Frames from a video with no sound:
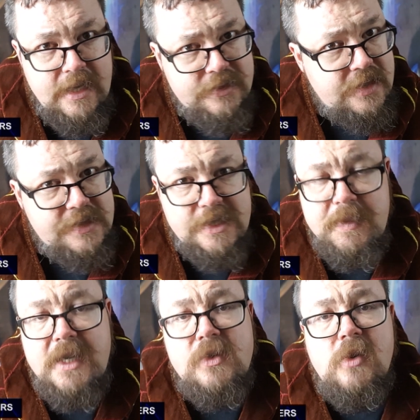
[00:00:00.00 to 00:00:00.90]
Just
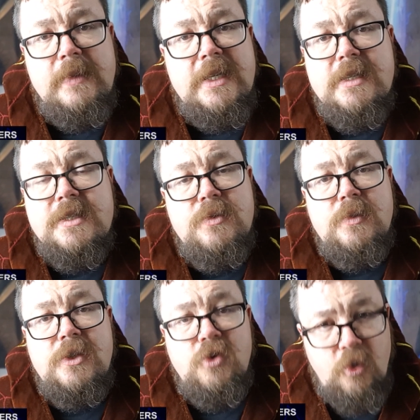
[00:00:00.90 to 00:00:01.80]
speak normally as you
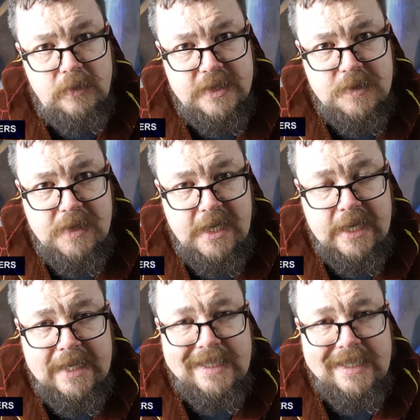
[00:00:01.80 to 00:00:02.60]
would normally speak